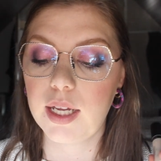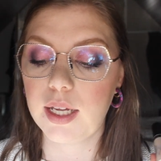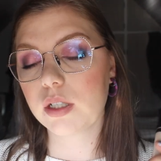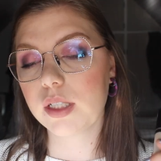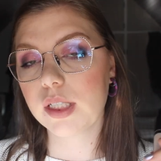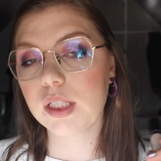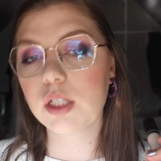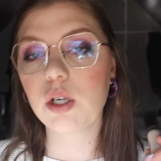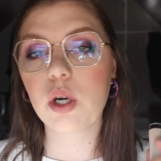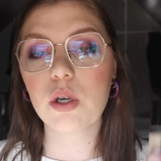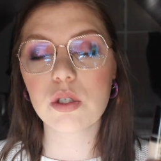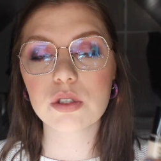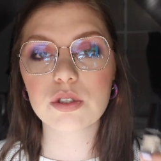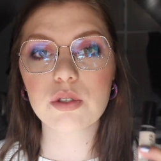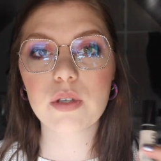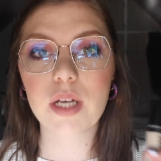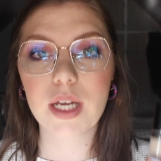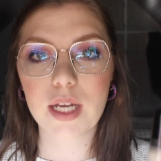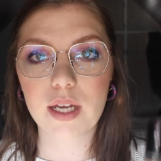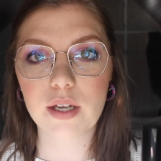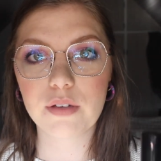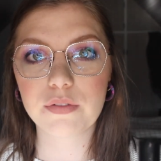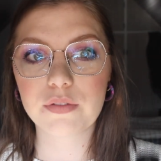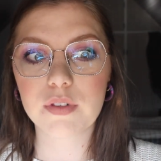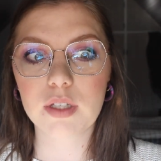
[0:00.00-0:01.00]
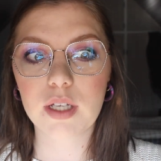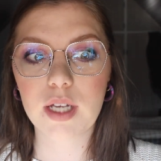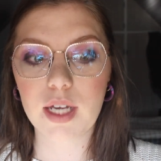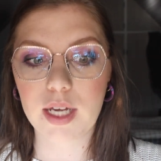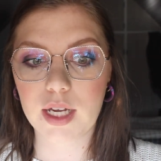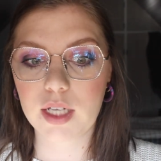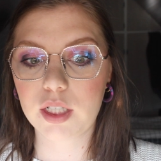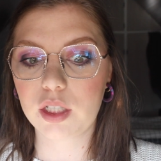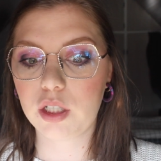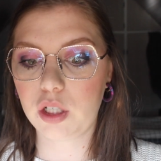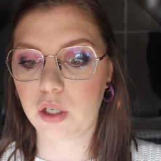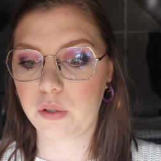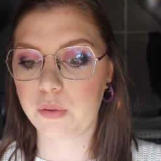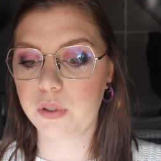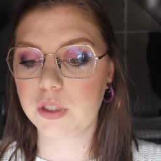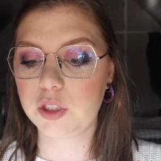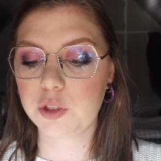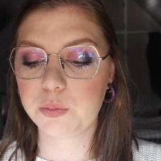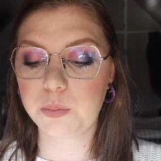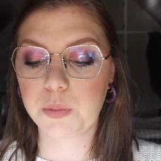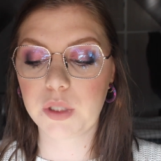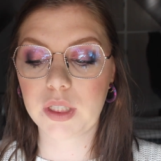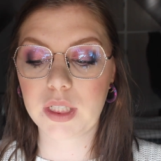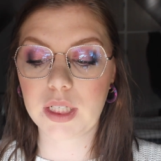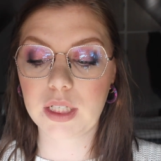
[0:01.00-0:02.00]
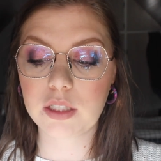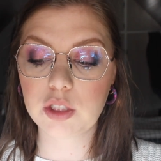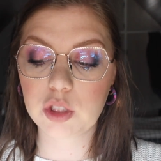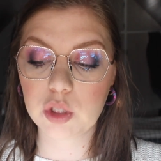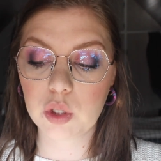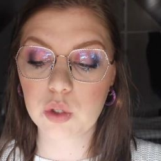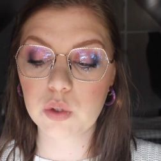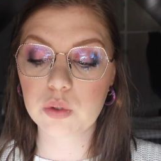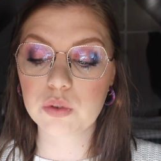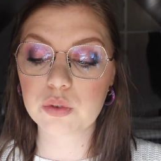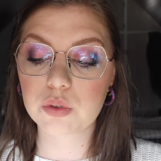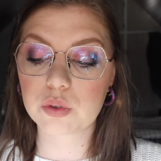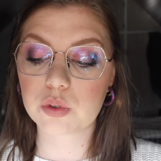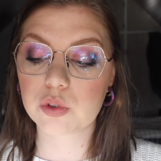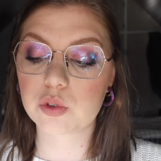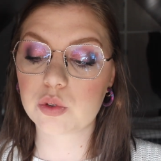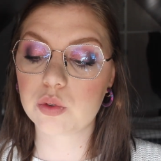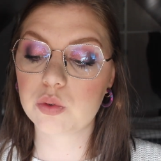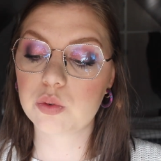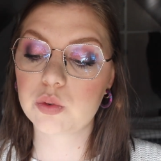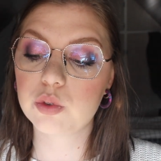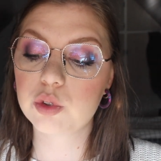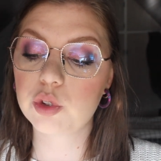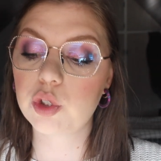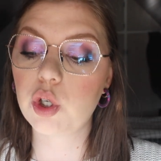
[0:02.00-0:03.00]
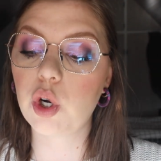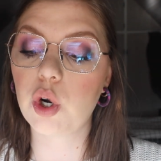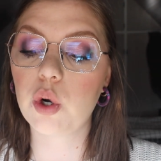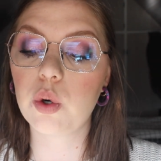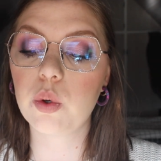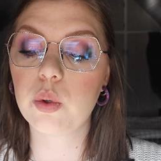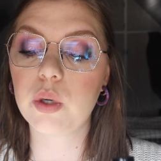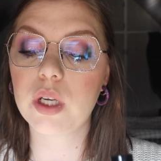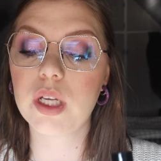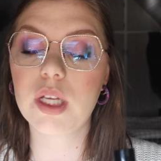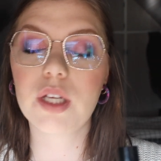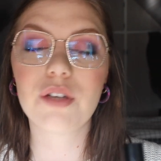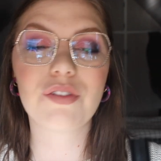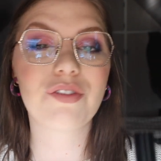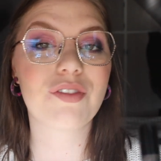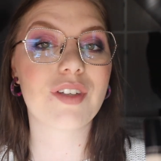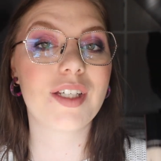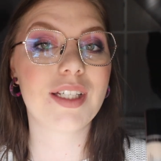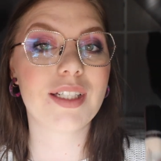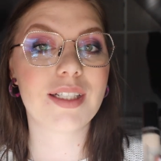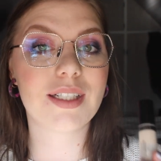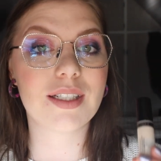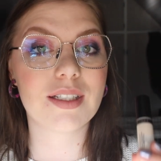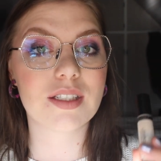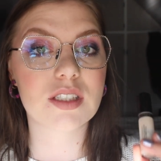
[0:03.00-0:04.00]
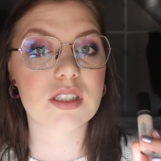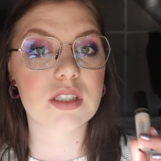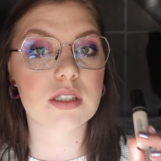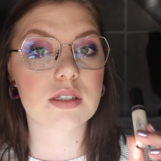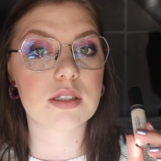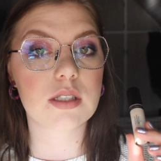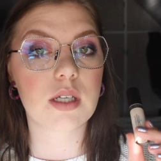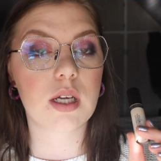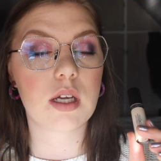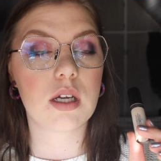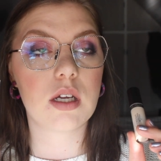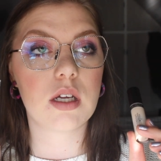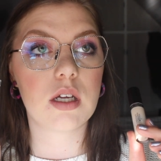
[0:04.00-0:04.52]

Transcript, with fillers: it also have the high coverage, but I don't know if it is